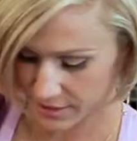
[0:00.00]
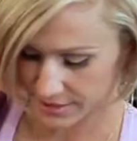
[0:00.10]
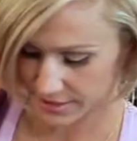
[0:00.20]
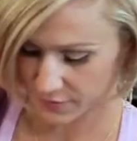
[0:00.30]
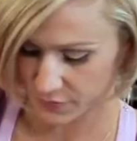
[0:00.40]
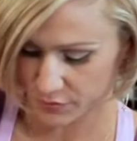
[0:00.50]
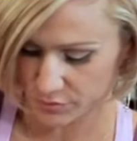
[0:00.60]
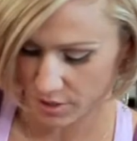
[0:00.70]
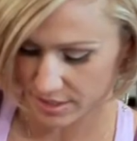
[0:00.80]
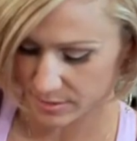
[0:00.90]
see a few
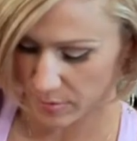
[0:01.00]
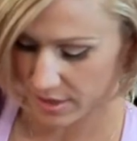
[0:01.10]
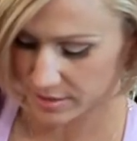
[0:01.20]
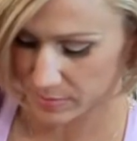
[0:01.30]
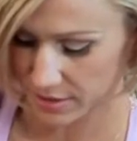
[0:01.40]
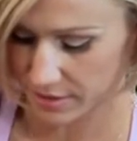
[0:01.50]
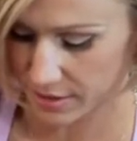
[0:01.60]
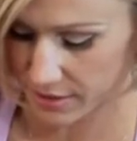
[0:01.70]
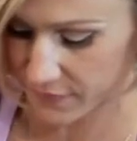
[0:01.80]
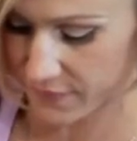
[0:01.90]
dry spots, but I think
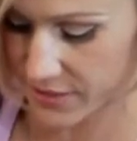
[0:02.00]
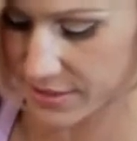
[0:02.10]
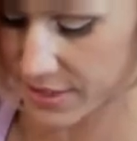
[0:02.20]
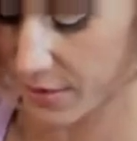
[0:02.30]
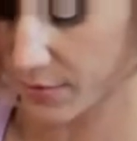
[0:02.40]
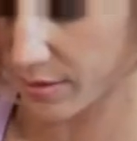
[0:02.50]
I can fix that when